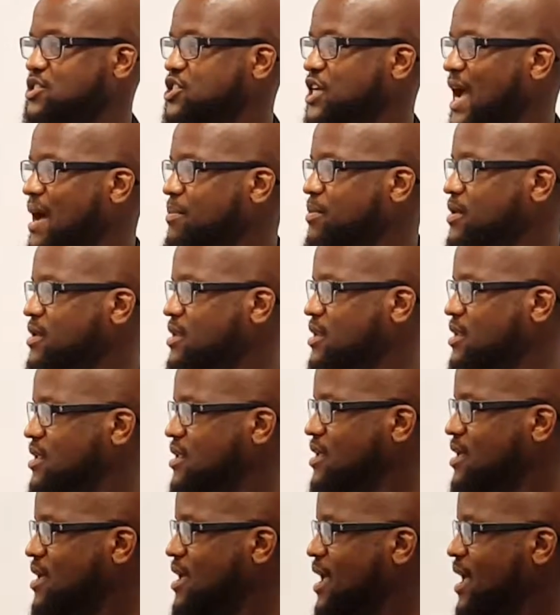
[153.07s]
chaplain,
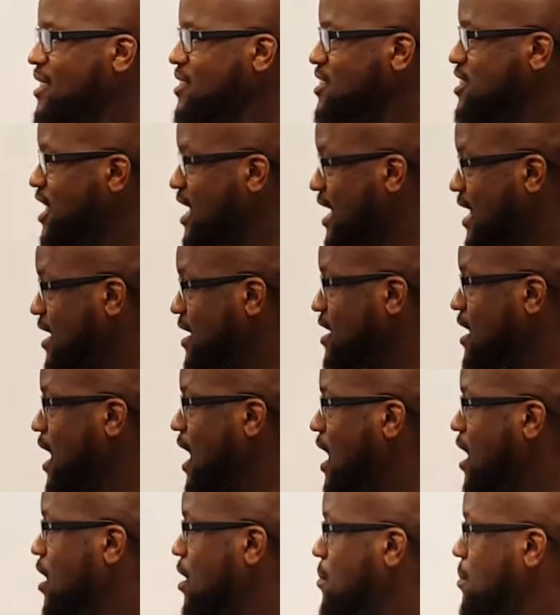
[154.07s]
and then
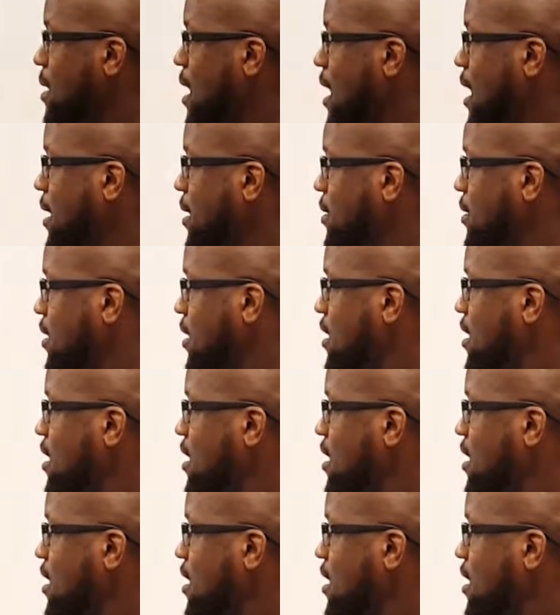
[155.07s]
I